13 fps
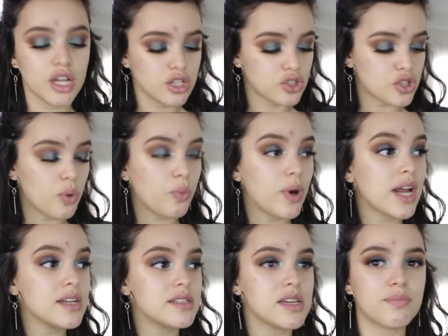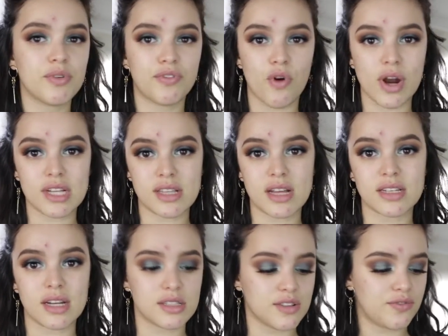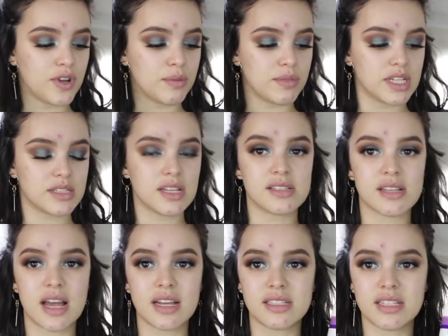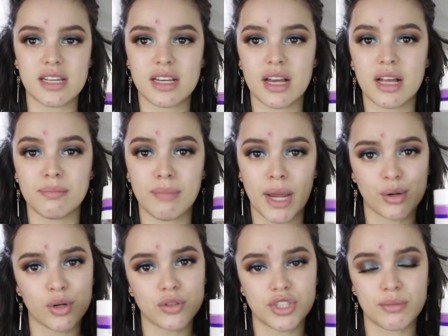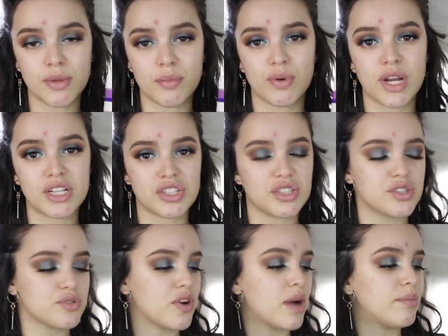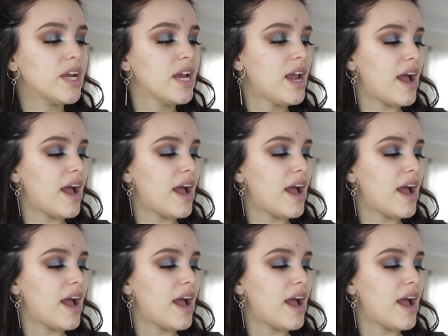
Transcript: So what I did before I sat down to film this is I did a microdermabrasion scrub,